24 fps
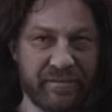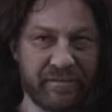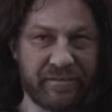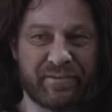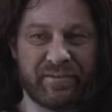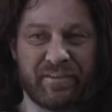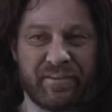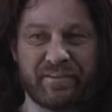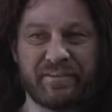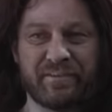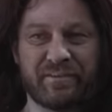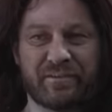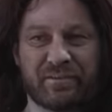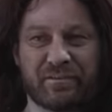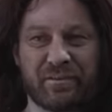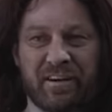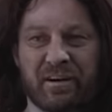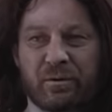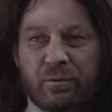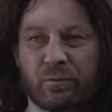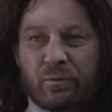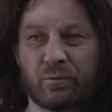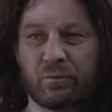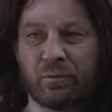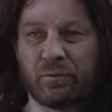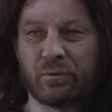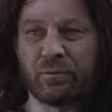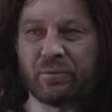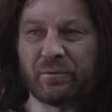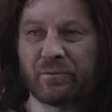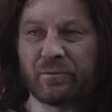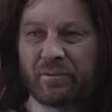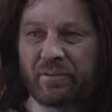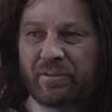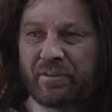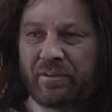King
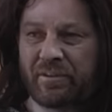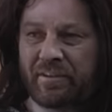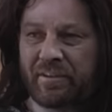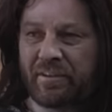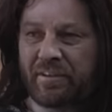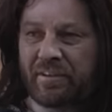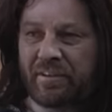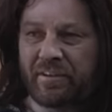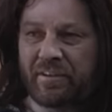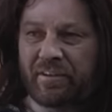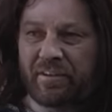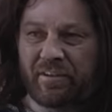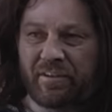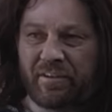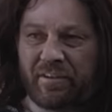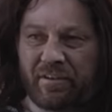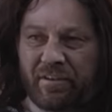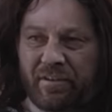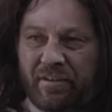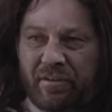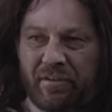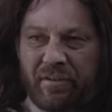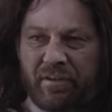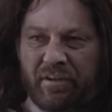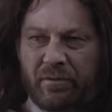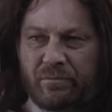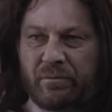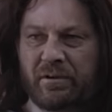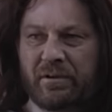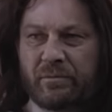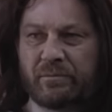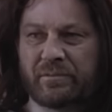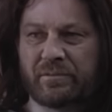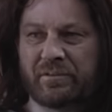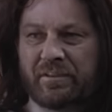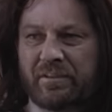Sourwound. How many
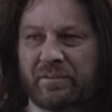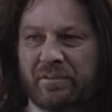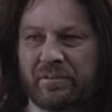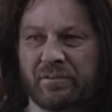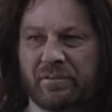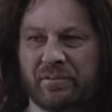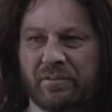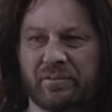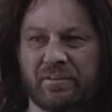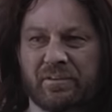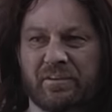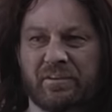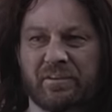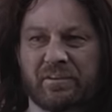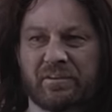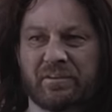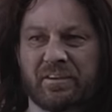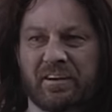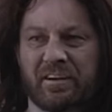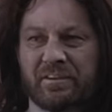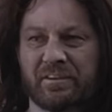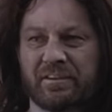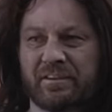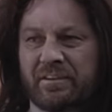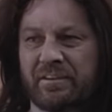of them t-shirts did you sell?